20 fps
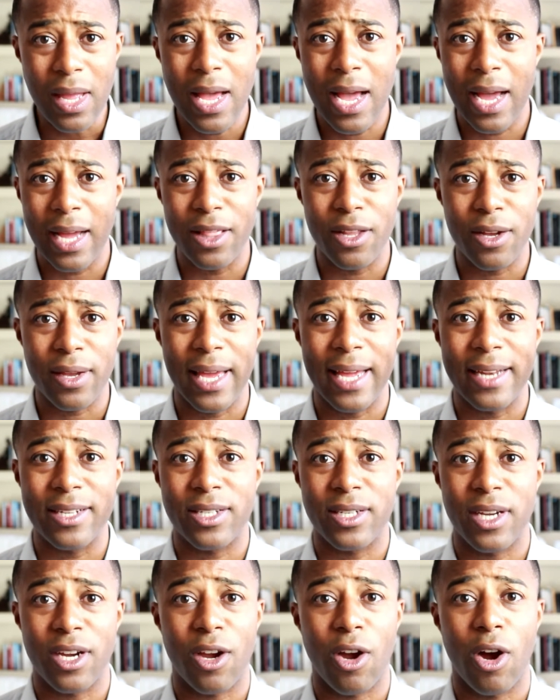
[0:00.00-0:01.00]
Look
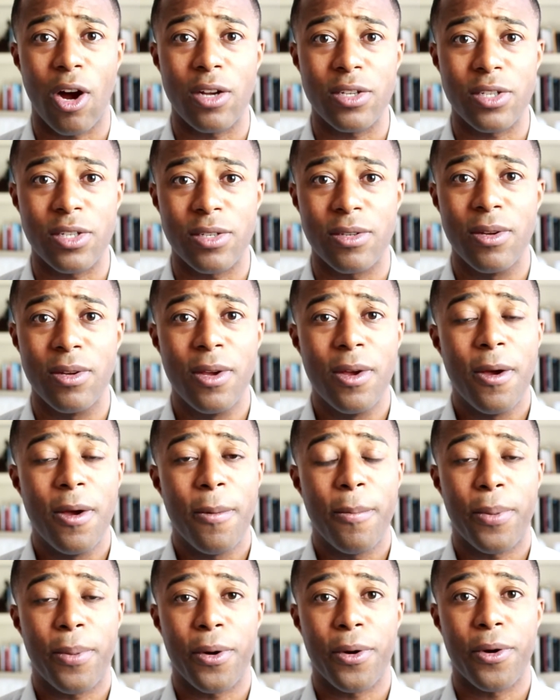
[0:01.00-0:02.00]
at cost
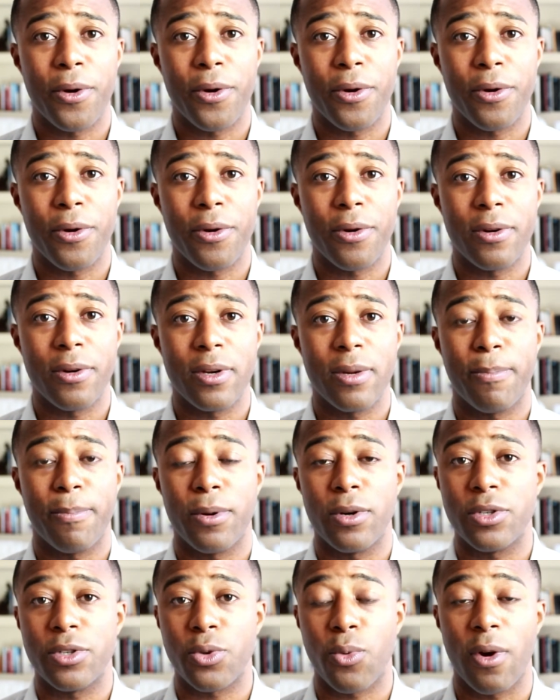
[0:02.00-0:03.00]

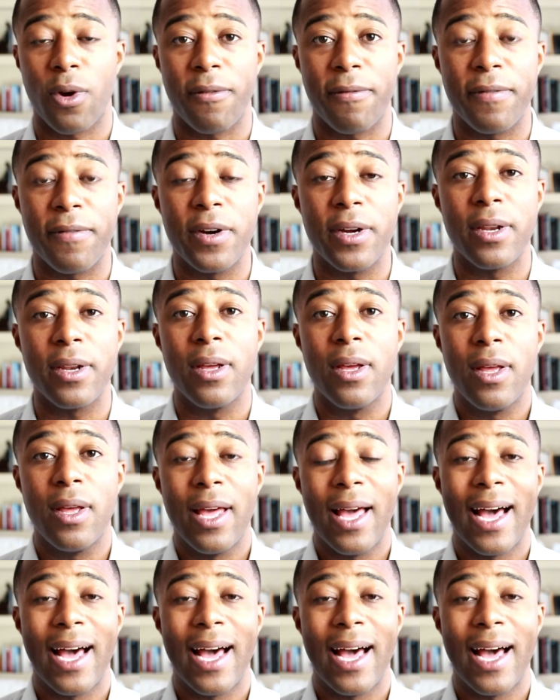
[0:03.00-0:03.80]
per square foot.